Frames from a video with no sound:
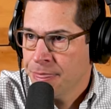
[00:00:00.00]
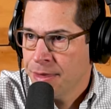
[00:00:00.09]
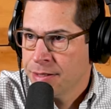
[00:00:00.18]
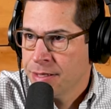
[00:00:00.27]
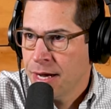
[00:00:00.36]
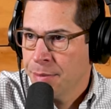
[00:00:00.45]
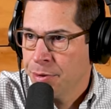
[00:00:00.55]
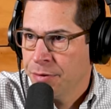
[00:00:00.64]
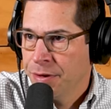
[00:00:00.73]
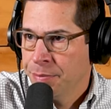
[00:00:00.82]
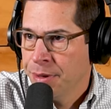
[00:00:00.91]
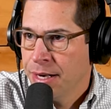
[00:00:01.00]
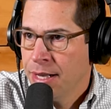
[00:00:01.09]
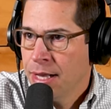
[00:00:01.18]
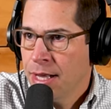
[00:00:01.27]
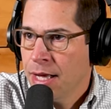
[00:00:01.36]
is not perfect. But
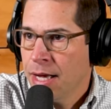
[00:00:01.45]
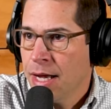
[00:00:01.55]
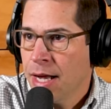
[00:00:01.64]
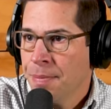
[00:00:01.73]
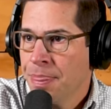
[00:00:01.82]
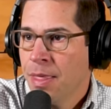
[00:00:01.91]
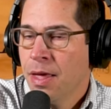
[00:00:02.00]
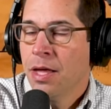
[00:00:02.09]
um,